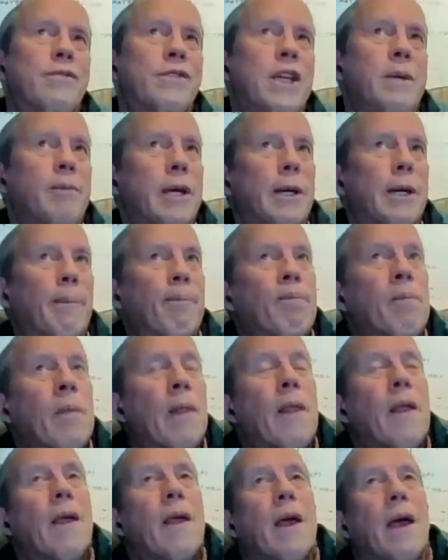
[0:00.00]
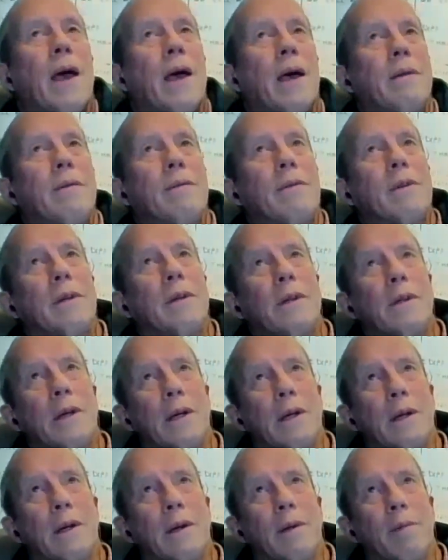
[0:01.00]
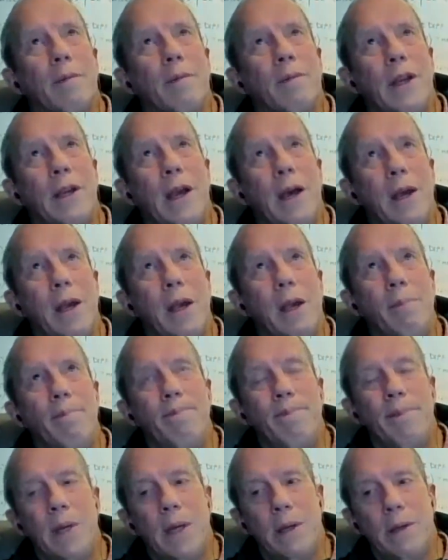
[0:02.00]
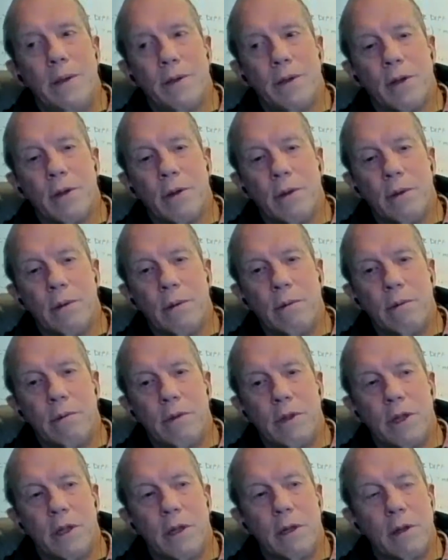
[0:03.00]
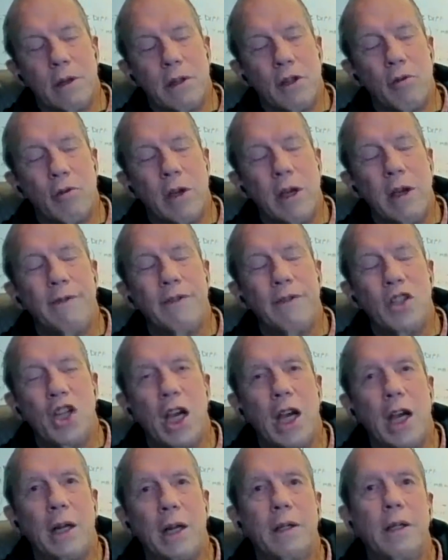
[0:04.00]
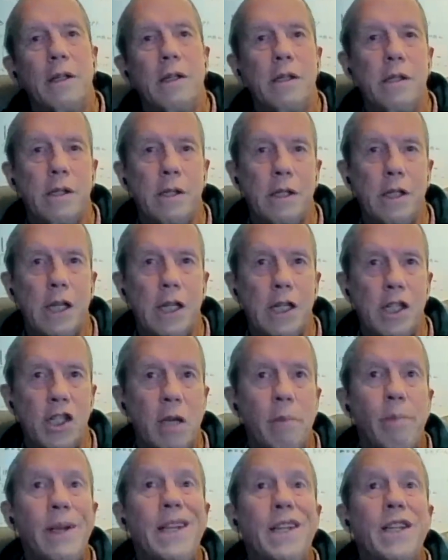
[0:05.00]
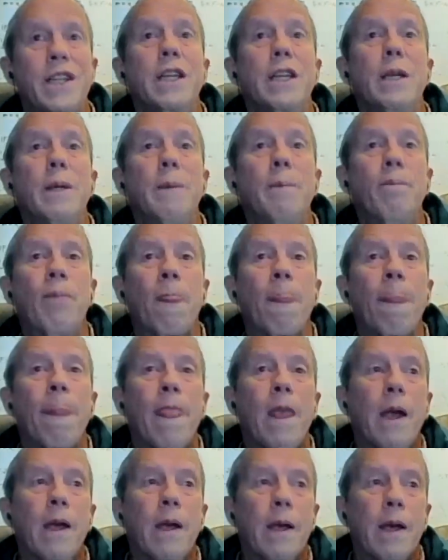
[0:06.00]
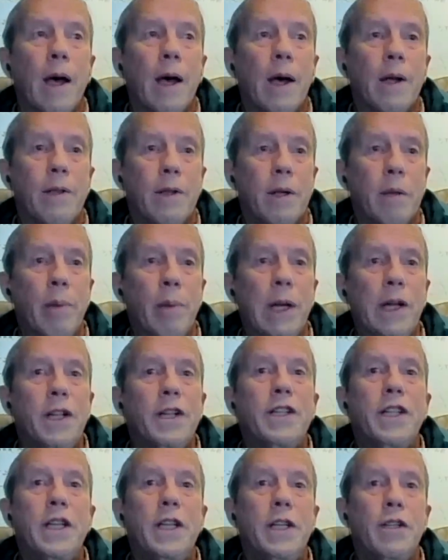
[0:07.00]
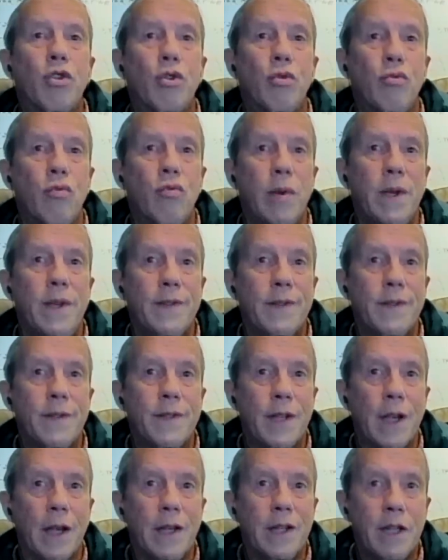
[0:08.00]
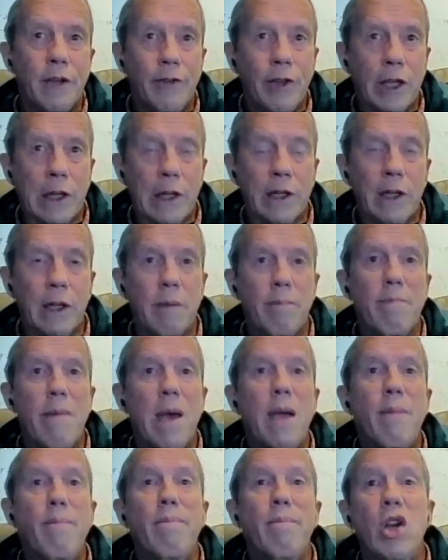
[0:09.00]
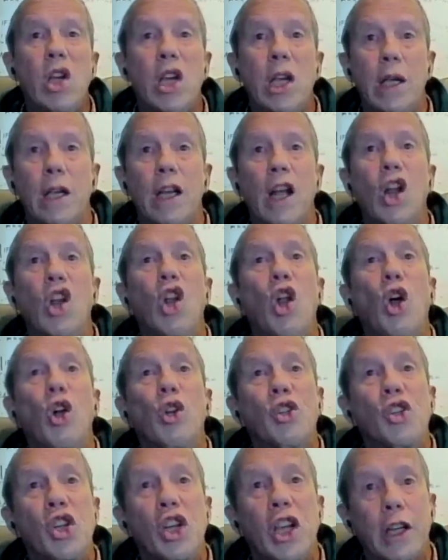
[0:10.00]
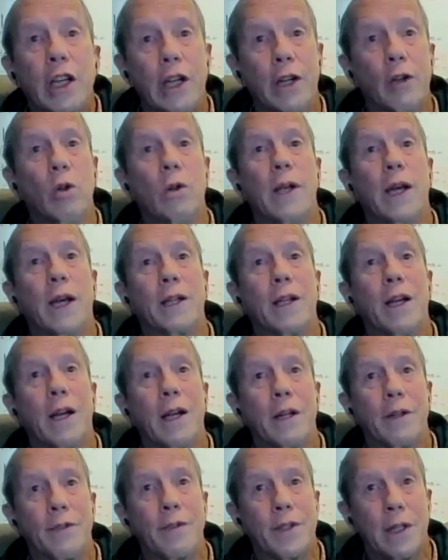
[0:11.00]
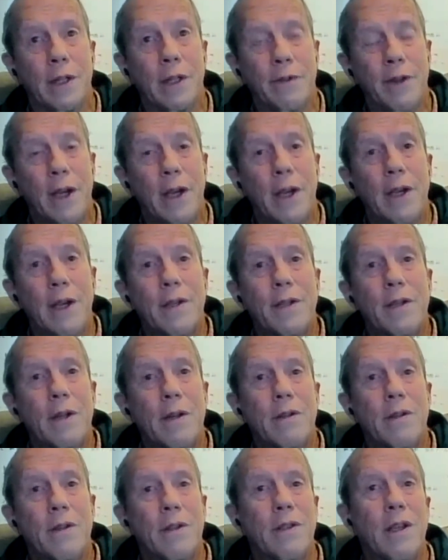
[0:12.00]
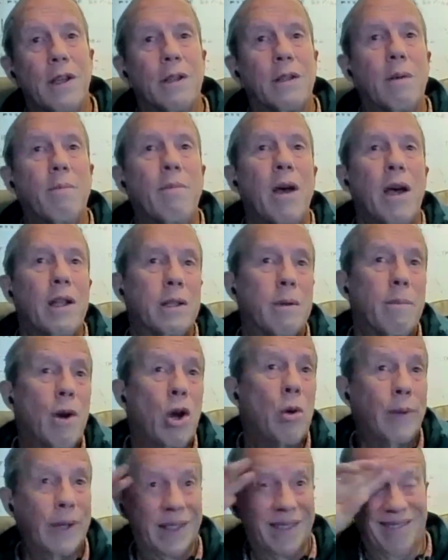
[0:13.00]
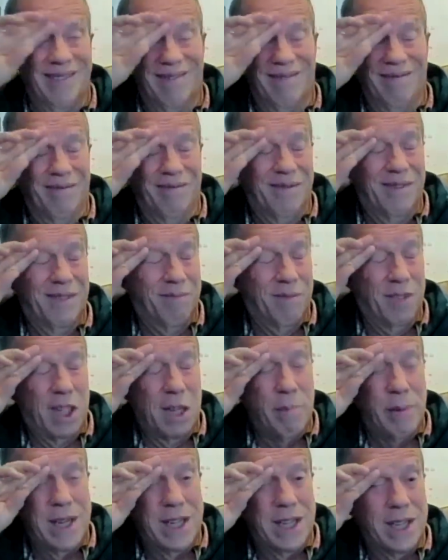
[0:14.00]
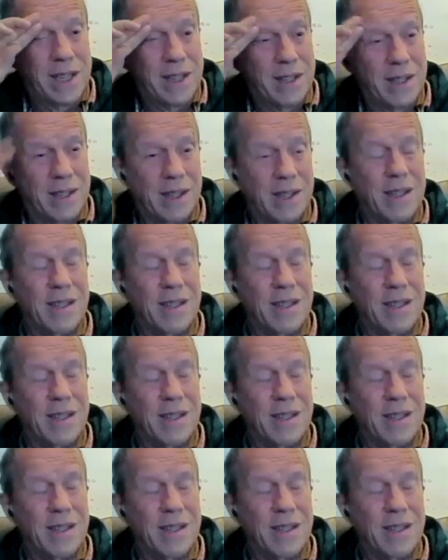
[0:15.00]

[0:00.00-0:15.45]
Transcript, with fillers: have teamed up. And uh, the aim is to, to, to give Chat uh, GPT uh, the ability to reason scientifically, memory, logic, and all that kind of stuff. So the, at the moment, GPT is,